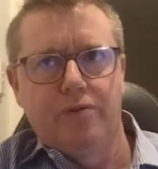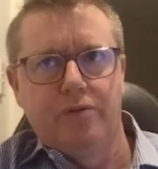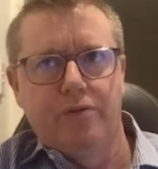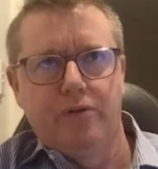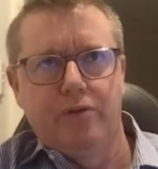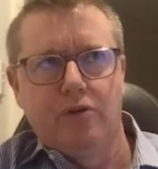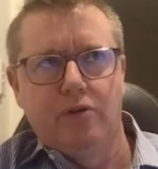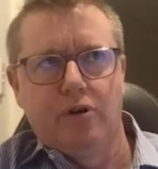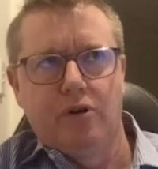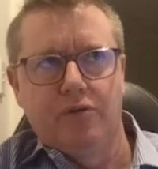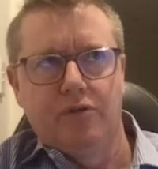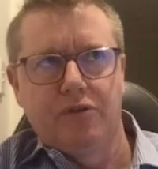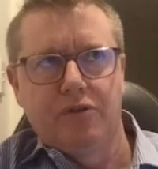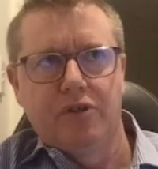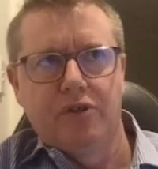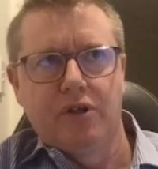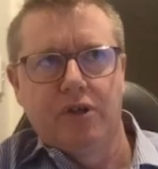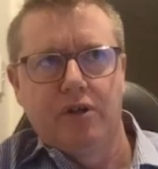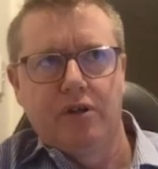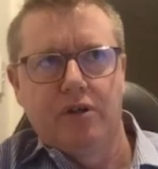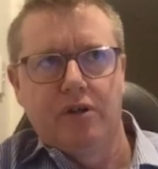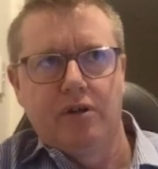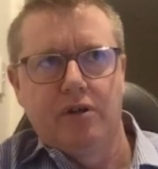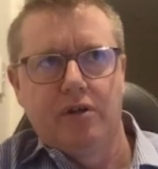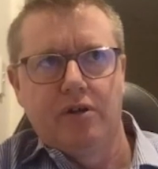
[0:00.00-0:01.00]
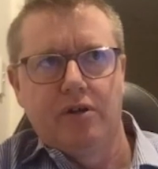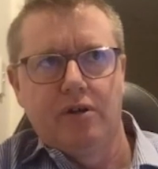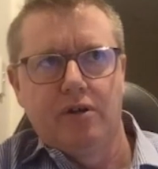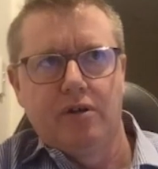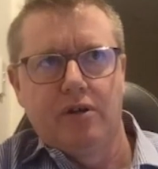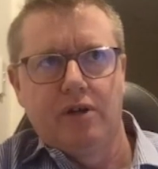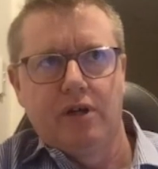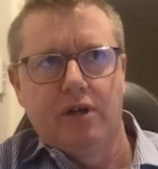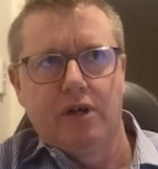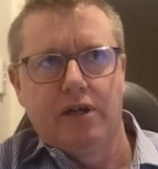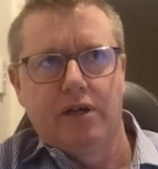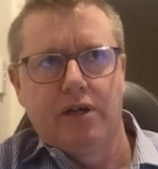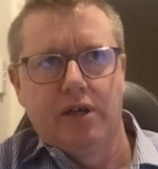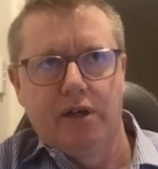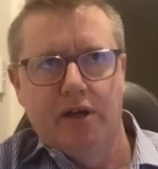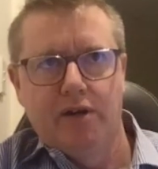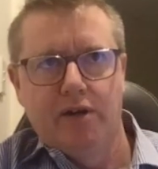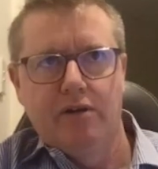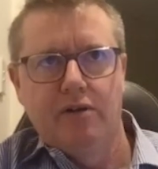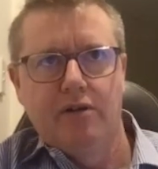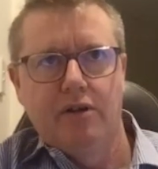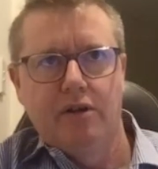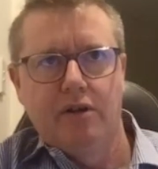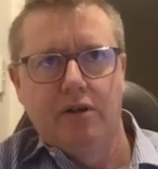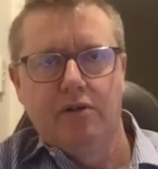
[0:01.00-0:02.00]
the offset
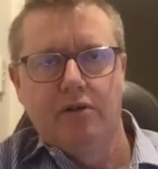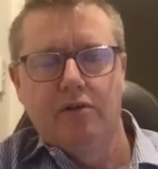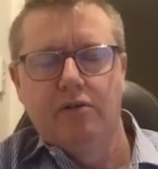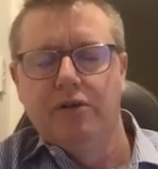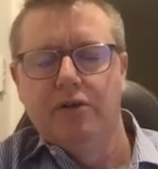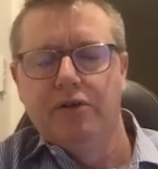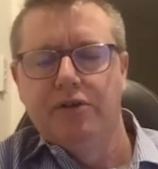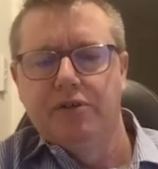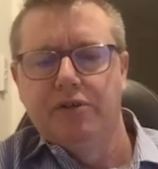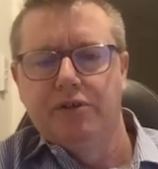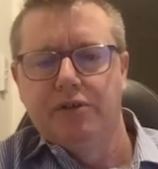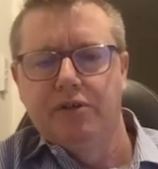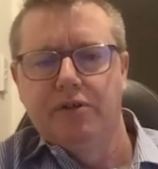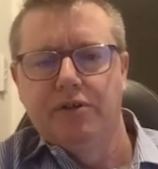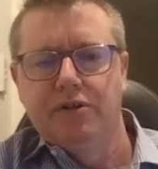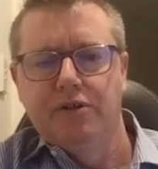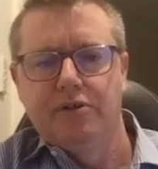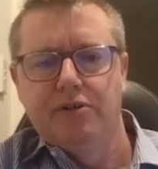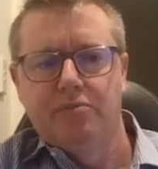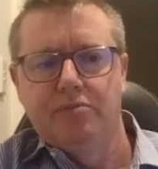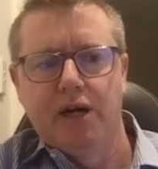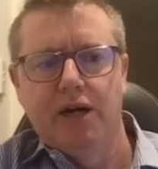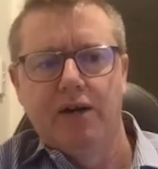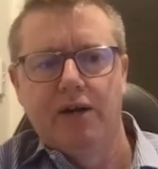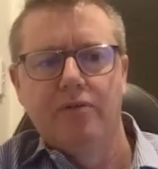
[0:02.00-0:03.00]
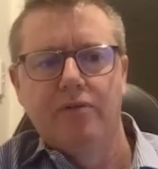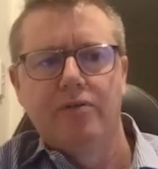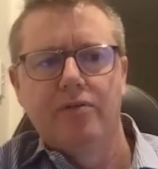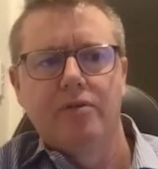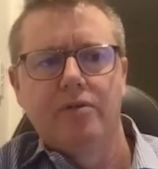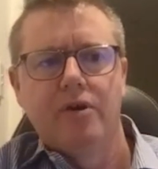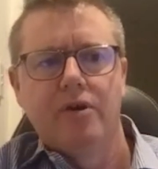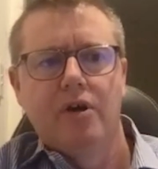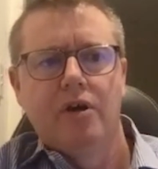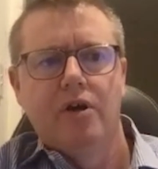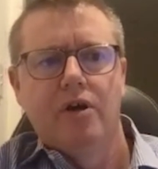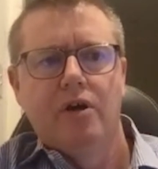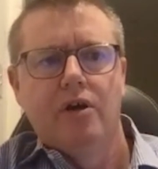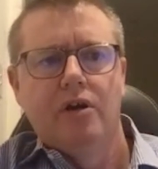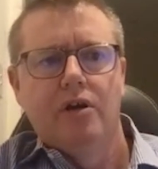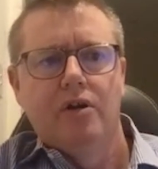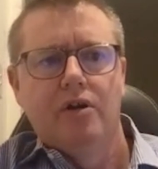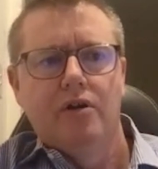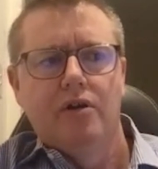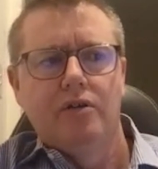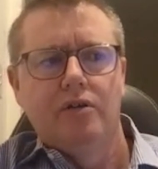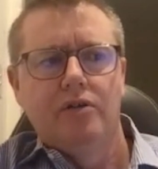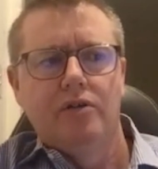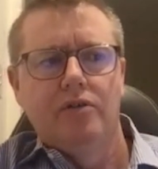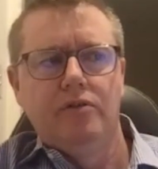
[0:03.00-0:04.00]
account increasing each month.
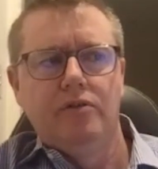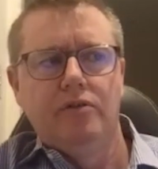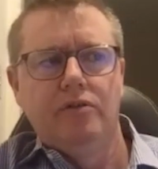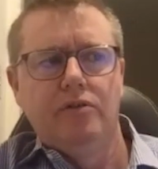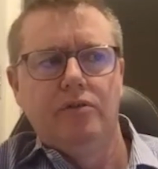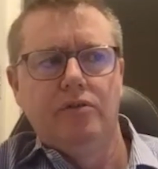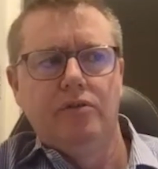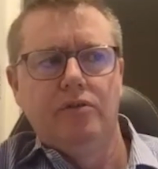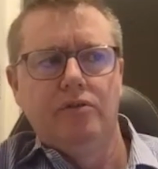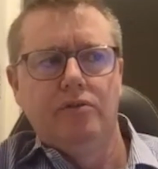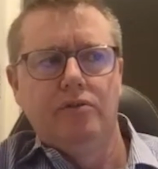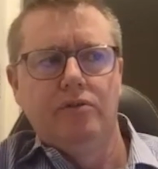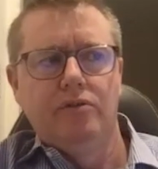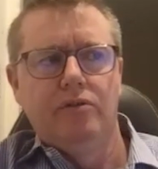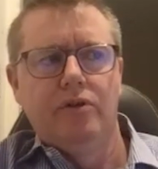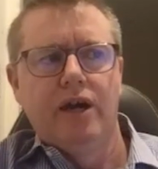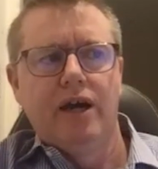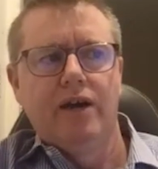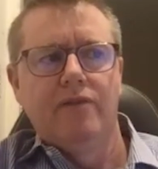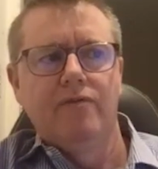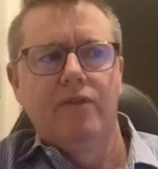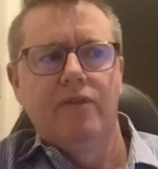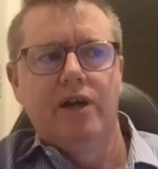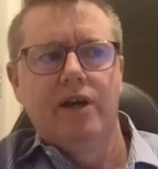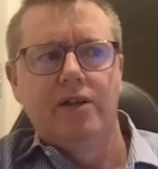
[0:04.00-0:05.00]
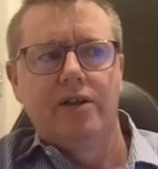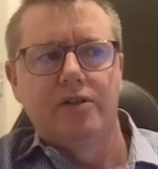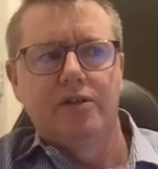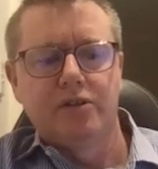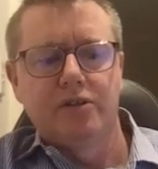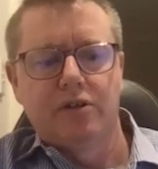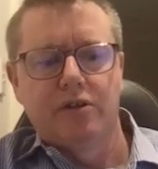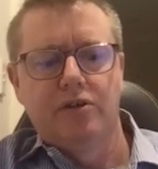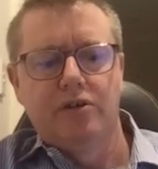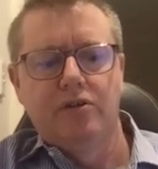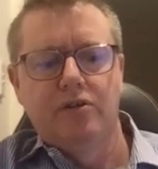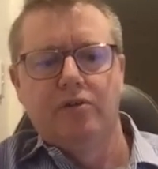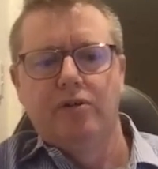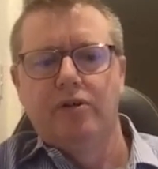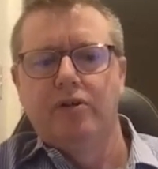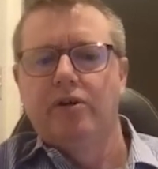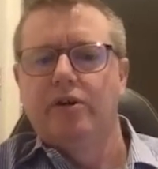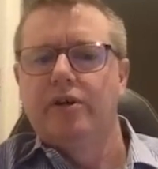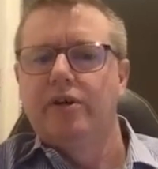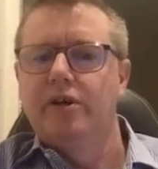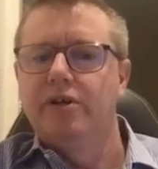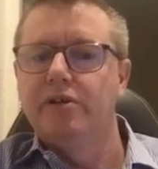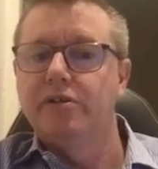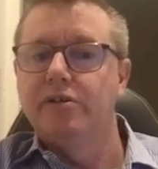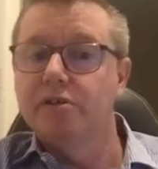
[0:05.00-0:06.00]
You have that security, I
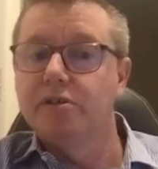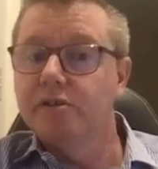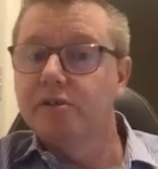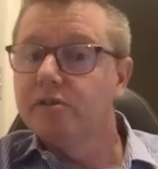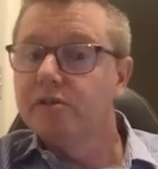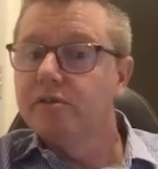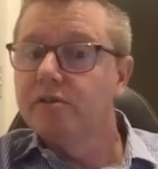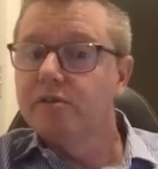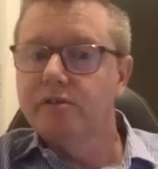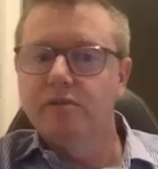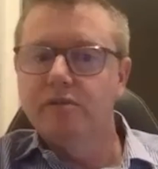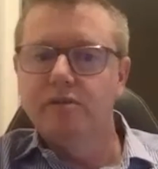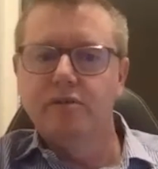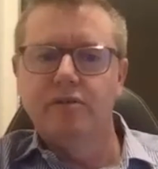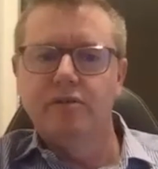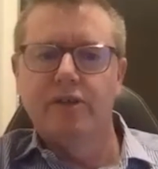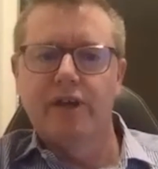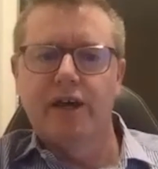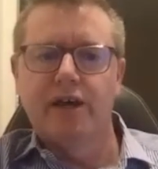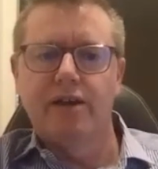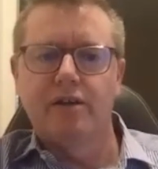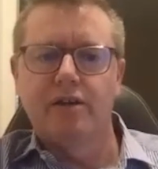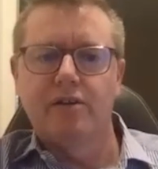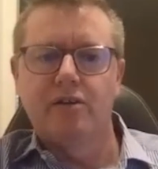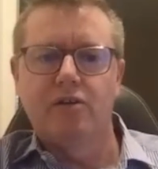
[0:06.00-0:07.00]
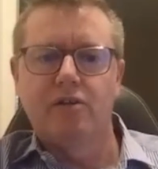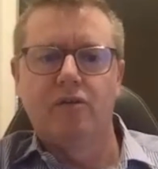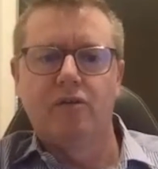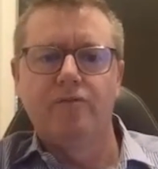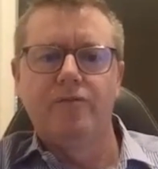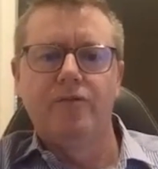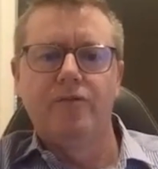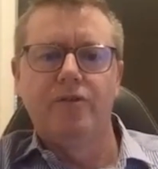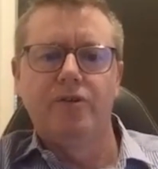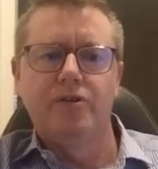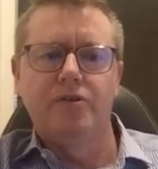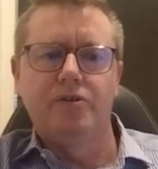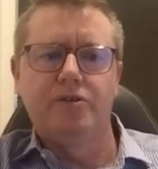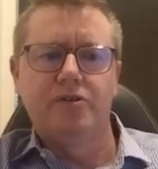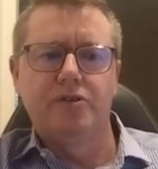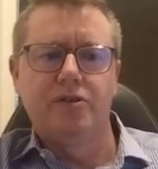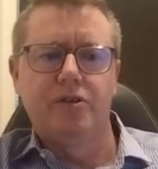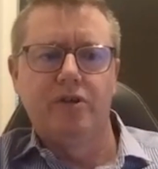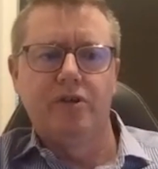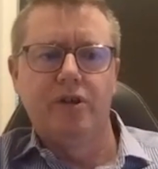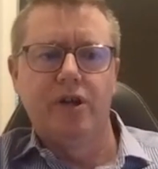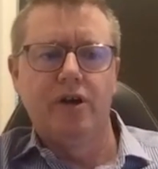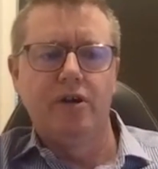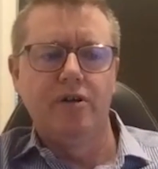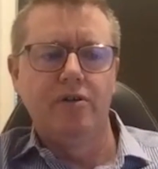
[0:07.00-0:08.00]
guess, that confidence to
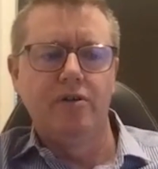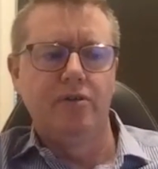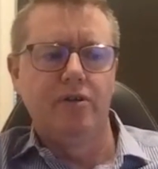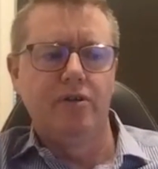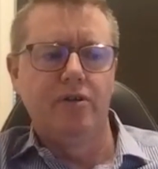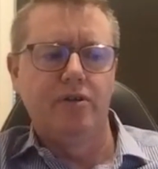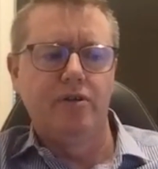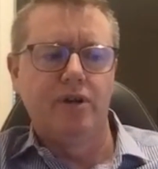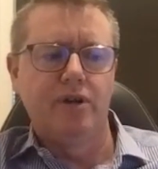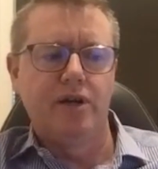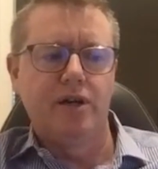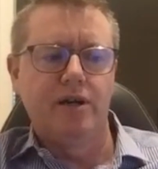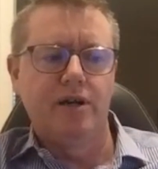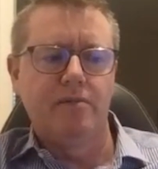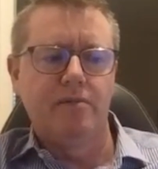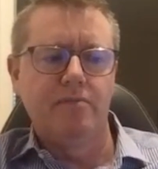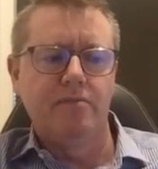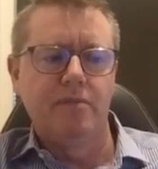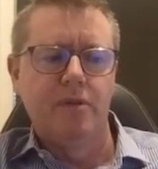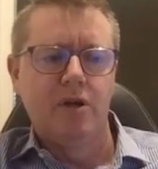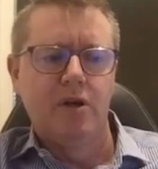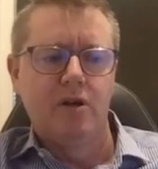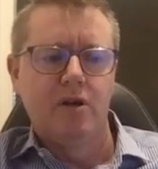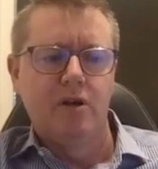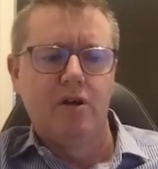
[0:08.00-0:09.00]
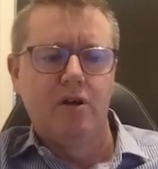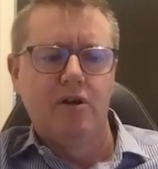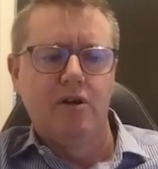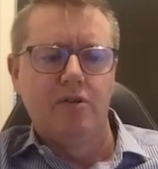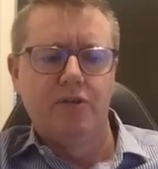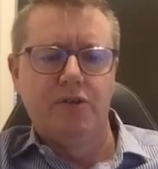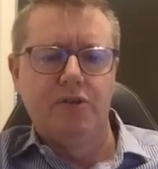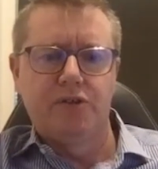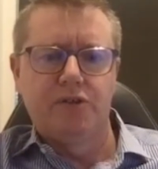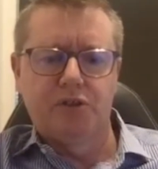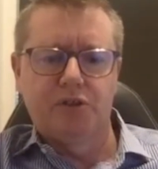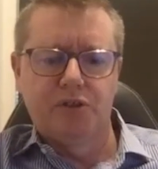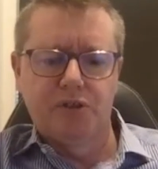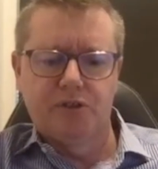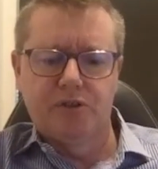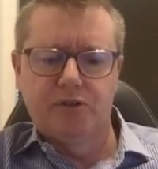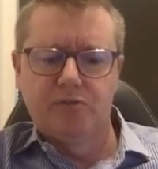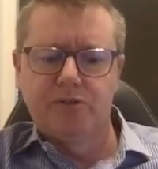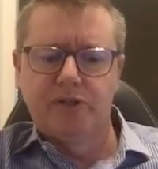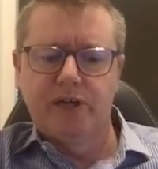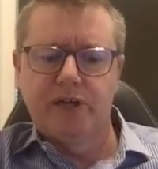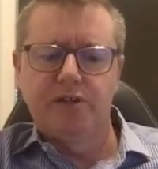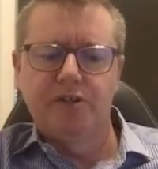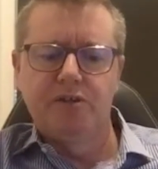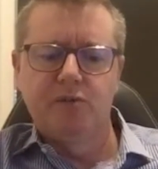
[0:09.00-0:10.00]
know that this
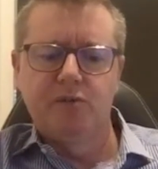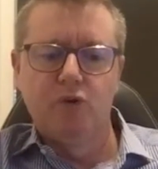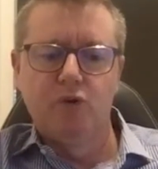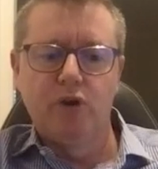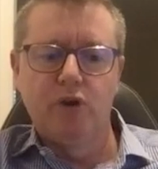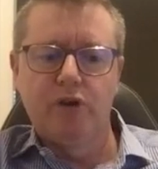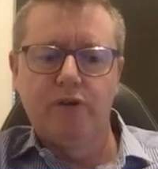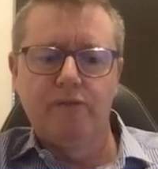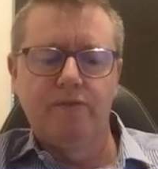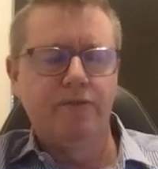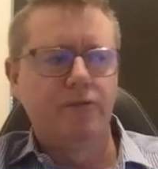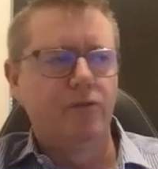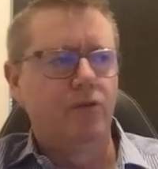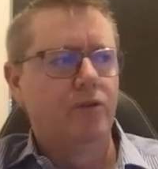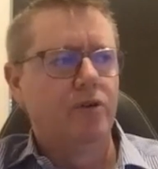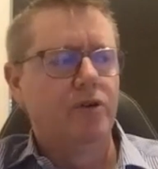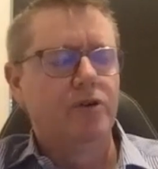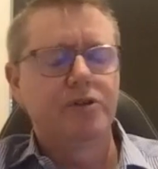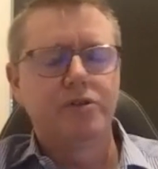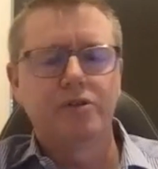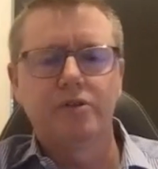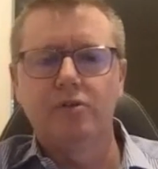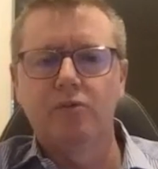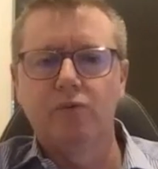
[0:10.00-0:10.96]
system's actually working for us.